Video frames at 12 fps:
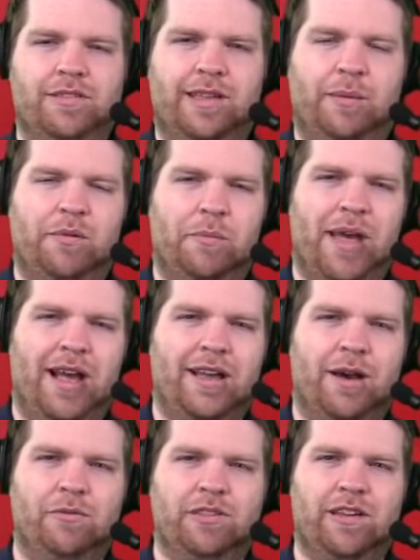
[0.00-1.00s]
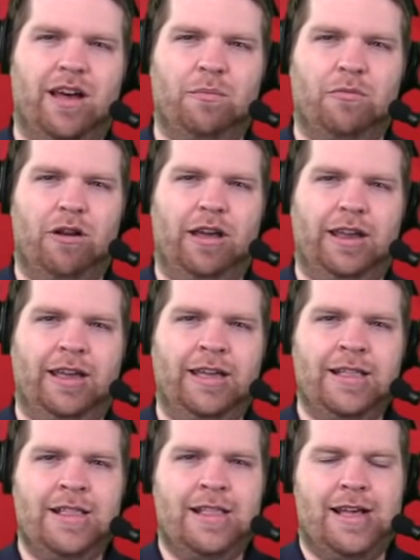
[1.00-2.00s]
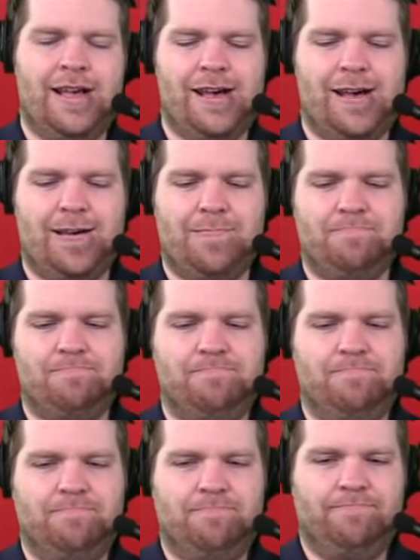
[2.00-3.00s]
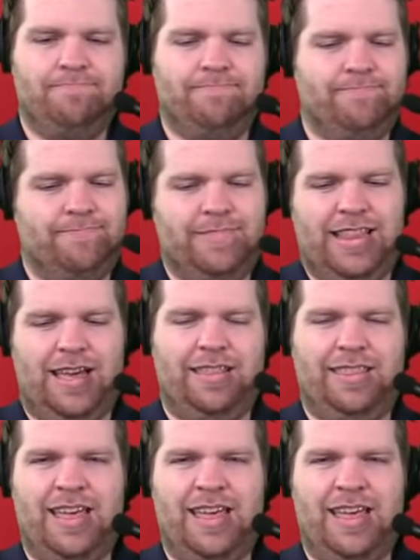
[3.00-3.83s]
Team to back up with Tom Brady. That